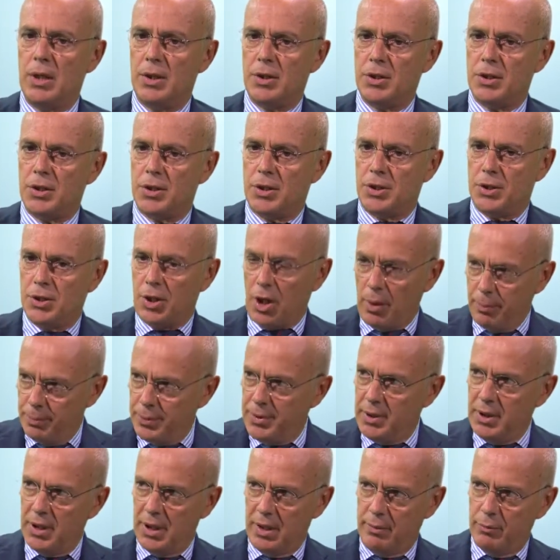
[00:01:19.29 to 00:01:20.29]

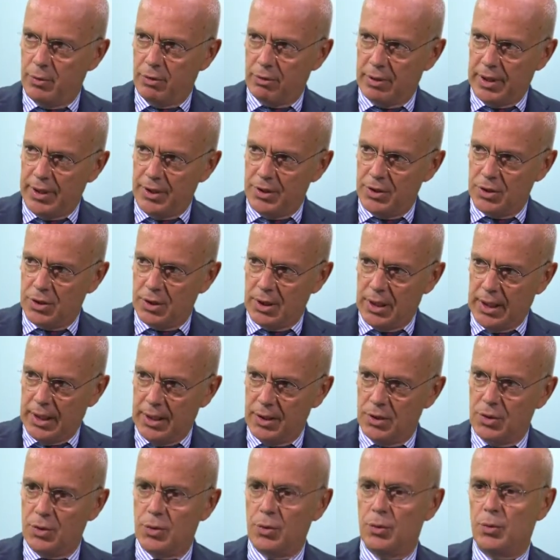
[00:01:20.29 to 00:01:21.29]
stop the hemorrhage
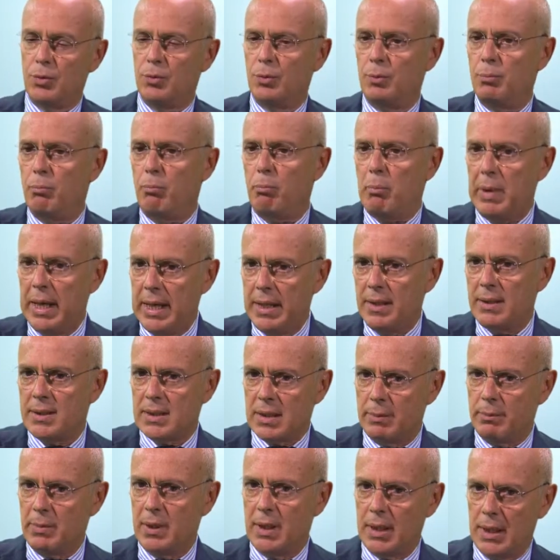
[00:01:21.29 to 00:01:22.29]
and to make
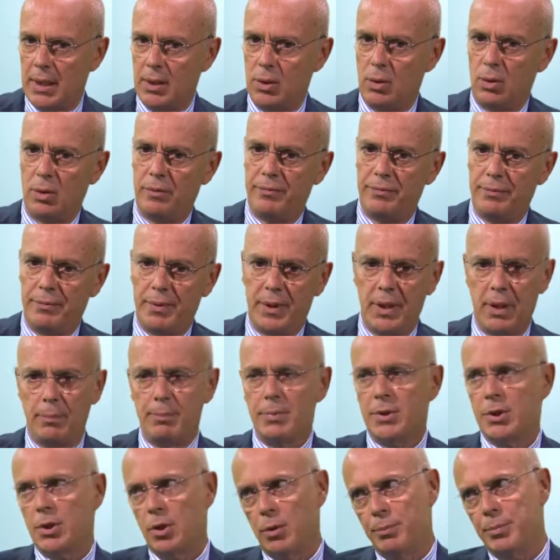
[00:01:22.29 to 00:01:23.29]
some kind of
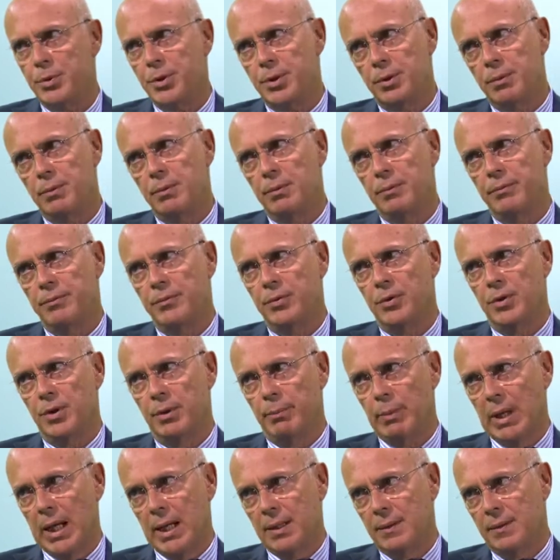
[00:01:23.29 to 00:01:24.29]
reabsorption for
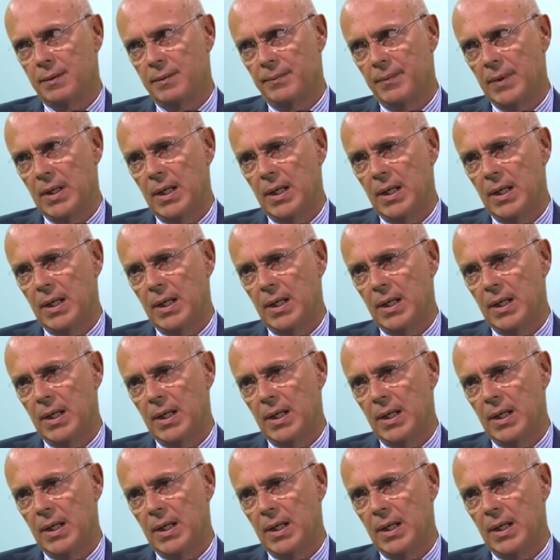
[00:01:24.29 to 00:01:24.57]
the blood.